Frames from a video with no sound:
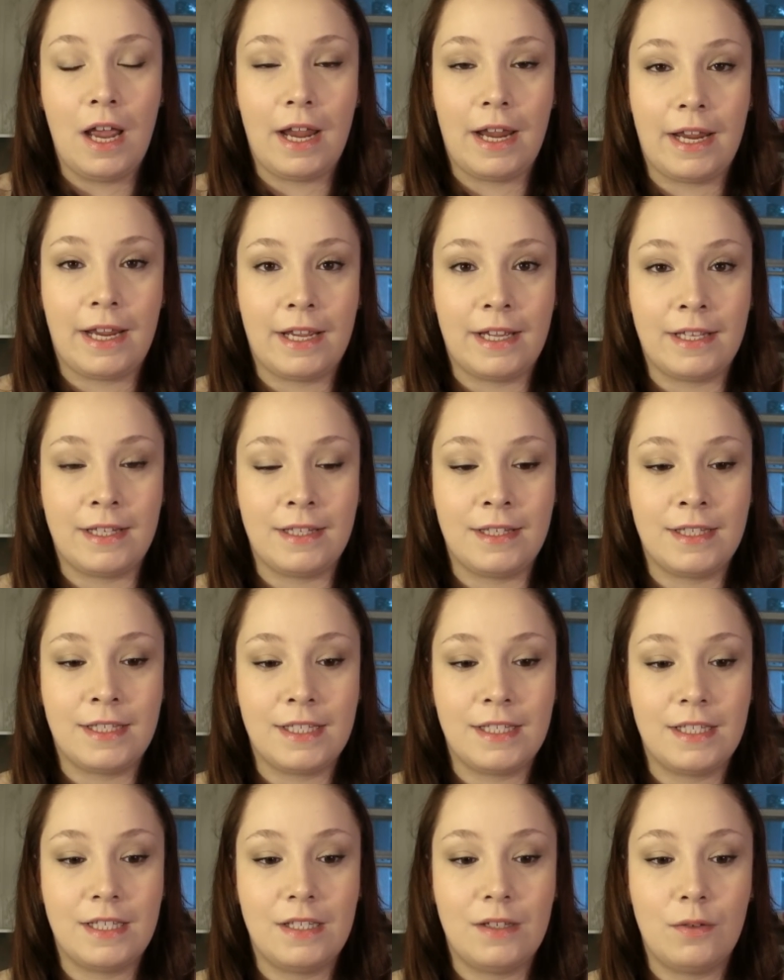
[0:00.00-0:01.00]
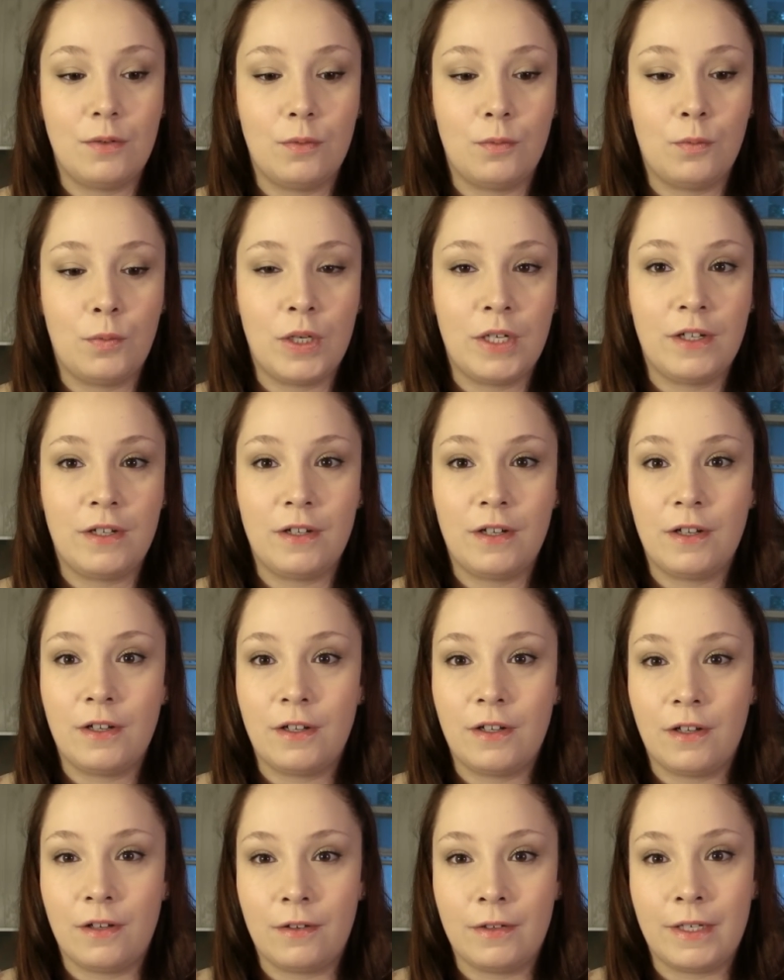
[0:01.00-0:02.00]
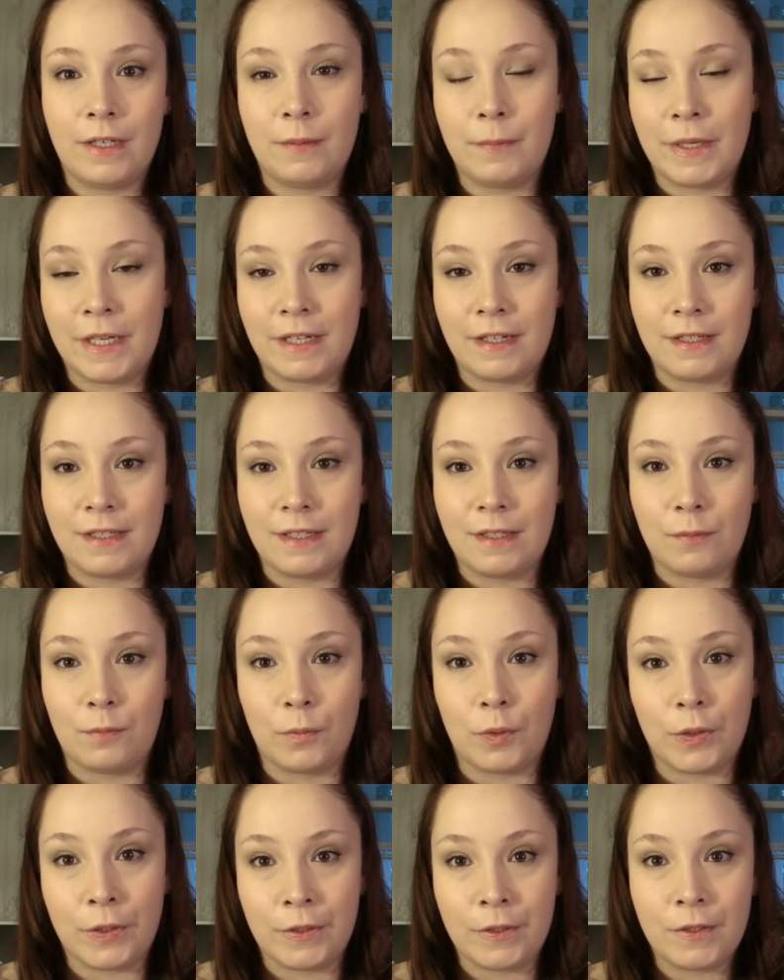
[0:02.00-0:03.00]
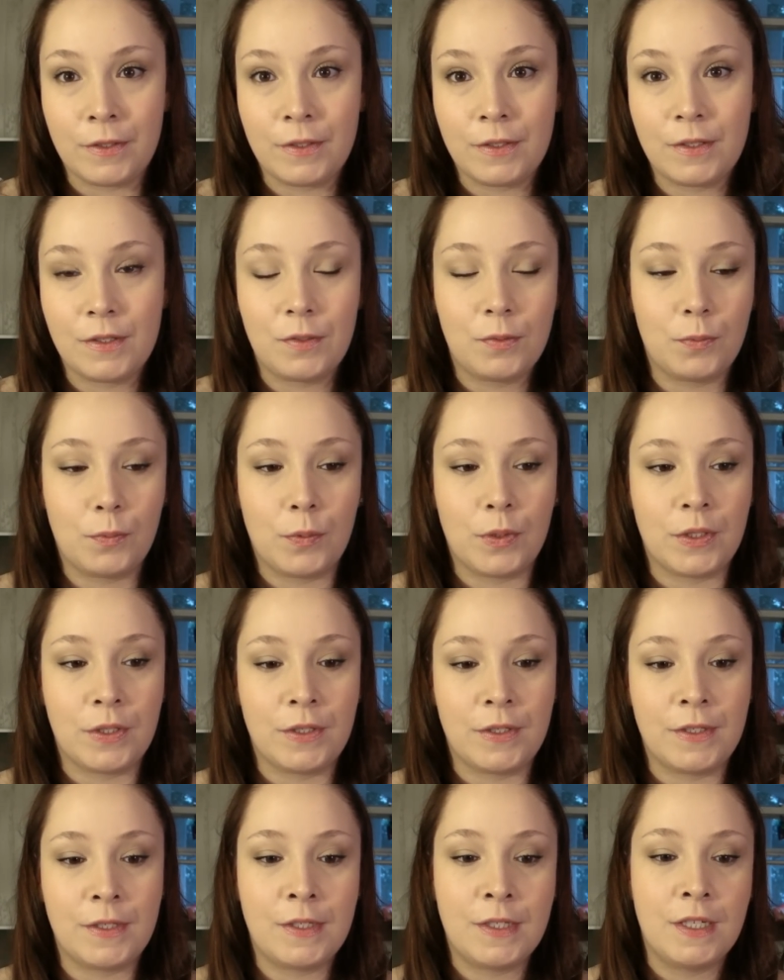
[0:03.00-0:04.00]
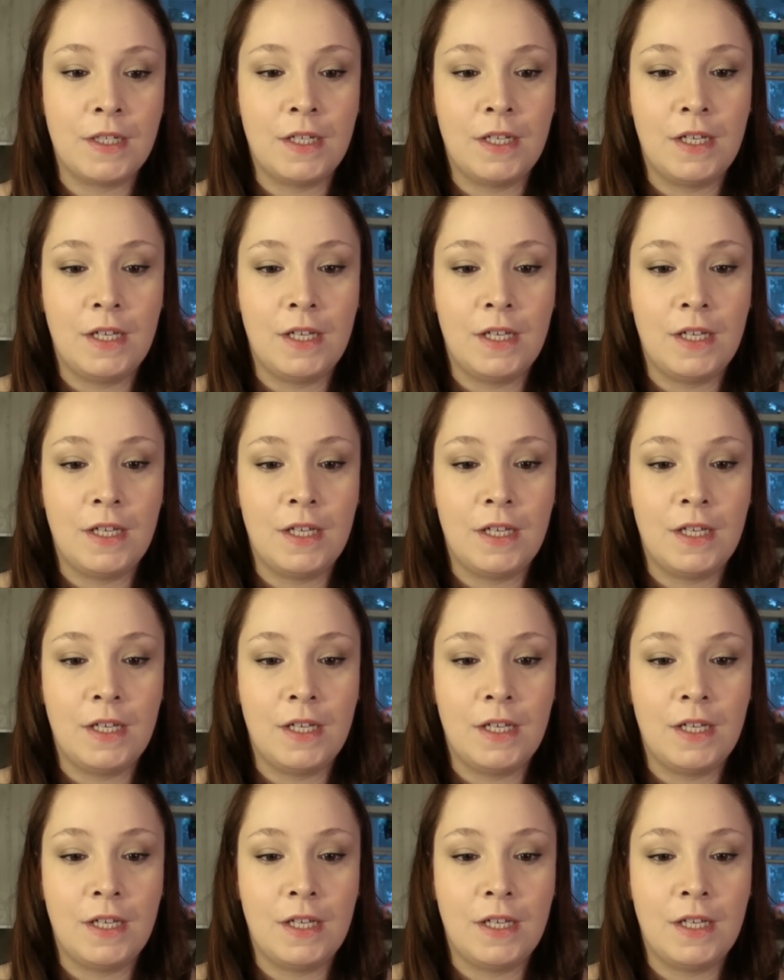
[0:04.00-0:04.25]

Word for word: And what a Goody magazine was, was